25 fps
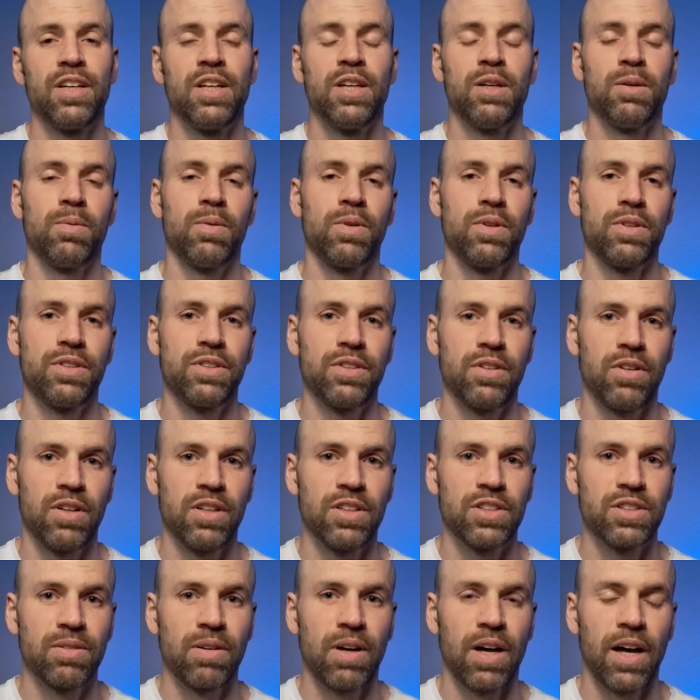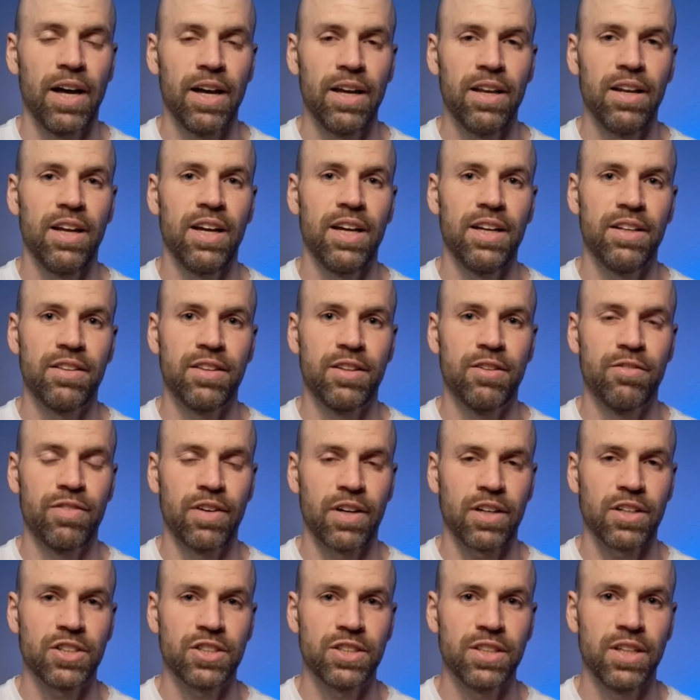would also highlight the
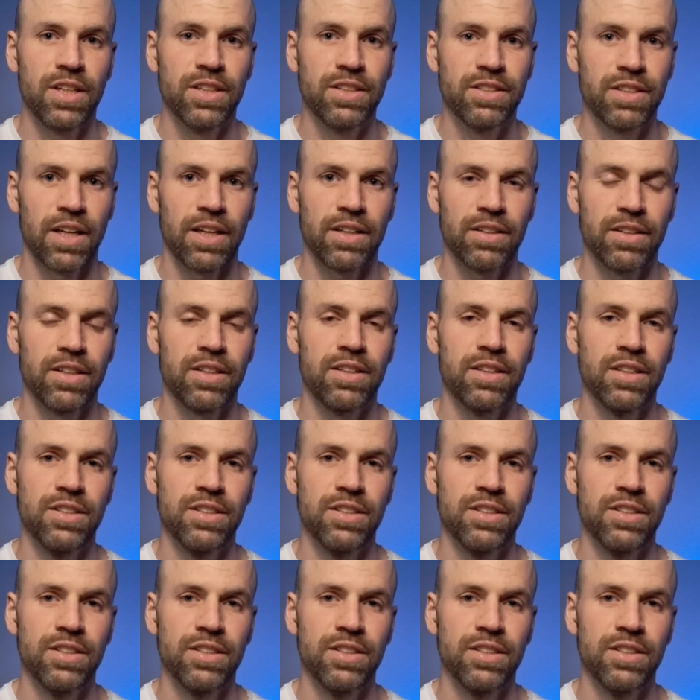functional and technical